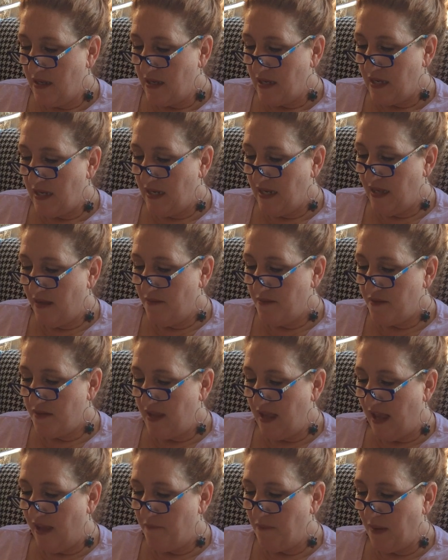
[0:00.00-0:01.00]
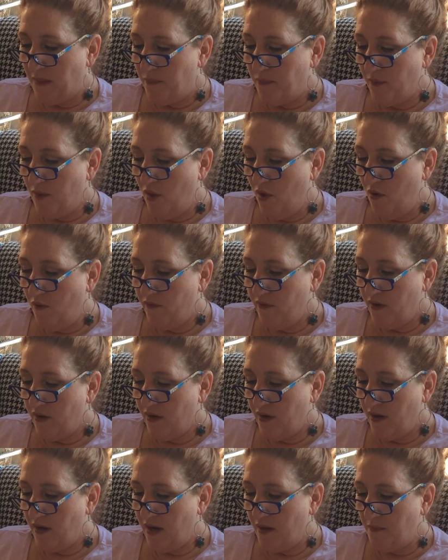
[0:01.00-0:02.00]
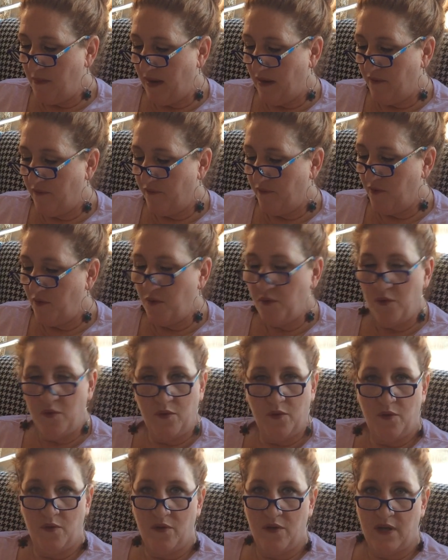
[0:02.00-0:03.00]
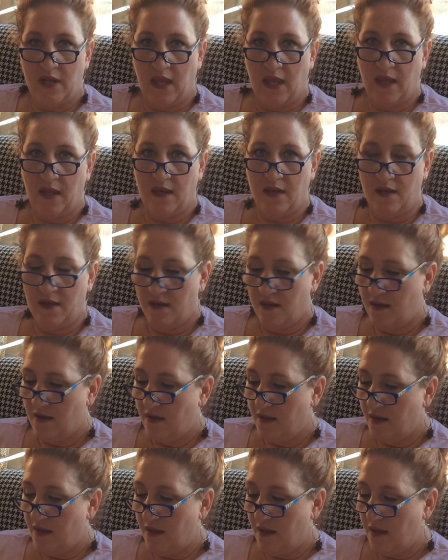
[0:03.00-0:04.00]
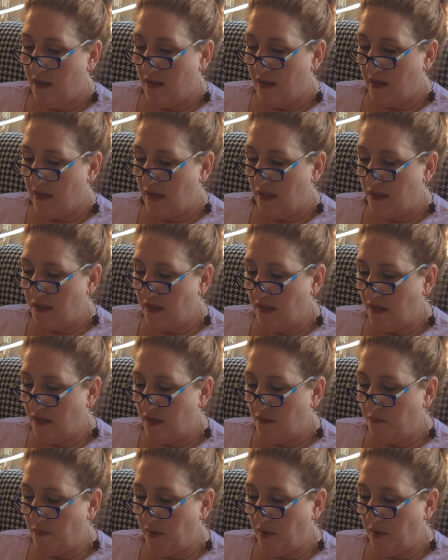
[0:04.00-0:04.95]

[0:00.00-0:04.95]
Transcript: he loves to have people over and make food, and he sings